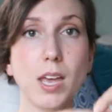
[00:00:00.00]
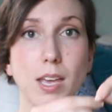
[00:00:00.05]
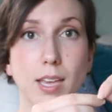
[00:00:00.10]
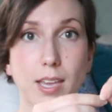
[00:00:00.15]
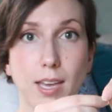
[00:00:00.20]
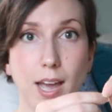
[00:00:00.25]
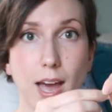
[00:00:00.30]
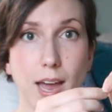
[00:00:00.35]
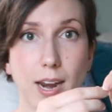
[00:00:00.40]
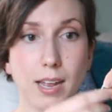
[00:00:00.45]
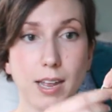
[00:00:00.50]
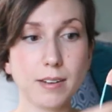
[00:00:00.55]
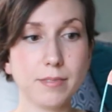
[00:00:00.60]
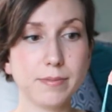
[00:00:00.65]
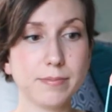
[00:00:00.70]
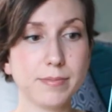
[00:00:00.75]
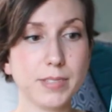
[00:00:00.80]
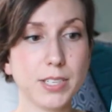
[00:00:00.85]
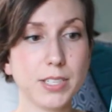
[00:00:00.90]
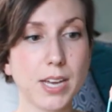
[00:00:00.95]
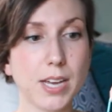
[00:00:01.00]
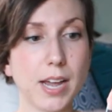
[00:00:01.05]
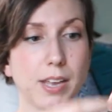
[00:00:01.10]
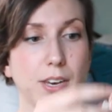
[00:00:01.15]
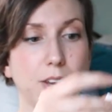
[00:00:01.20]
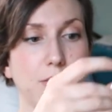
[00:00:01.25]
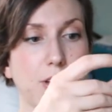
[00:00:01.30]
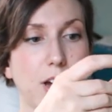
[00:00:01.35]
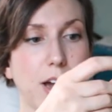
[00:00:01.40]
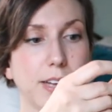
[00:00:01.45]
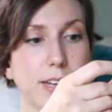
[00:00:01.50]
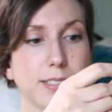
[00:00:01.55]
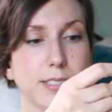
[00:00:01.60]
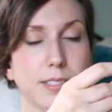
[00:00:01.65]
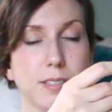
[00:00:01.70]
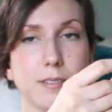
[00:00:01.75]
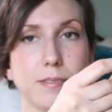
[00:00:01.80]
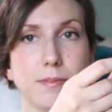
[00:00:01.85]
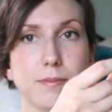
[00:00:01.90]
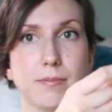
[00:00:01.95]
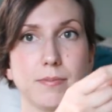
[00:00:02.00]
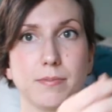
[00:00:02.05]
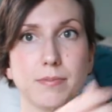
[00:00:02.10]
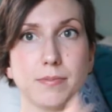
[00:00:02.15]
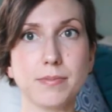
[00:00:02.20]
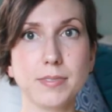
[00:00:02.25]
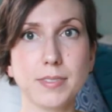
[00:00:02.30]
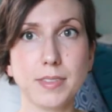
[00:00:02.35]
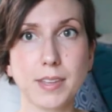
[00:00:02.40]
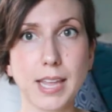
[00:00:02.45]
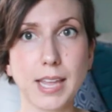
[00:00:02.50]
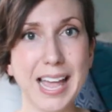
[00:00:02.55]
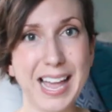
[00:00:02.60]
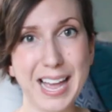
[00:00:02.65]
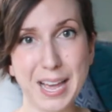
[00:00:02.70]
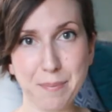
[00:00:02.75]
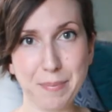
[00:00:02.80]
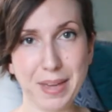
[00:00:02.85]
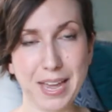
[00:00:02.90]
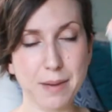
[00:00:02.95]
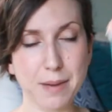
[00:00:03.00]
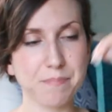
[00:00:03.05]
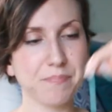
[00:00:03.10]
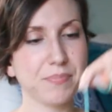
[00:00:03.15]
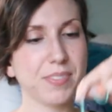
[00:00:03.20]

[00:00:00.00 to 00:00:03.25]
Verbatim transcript: you cut it, you tie a new knot, and bam.